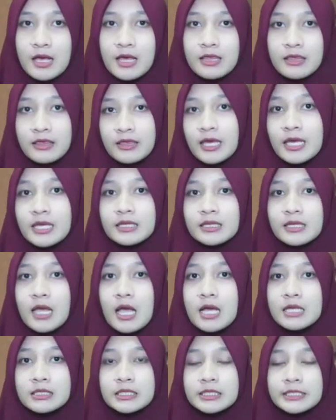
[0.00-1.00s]
Then,
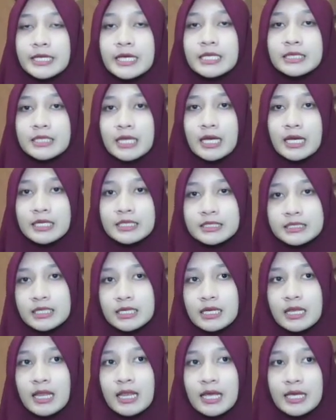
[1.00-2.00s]
the data is
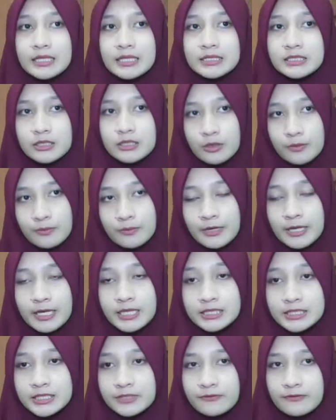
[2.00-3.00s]
analyzed
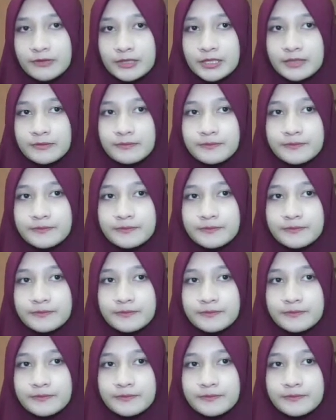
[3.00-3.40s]
comprehensively.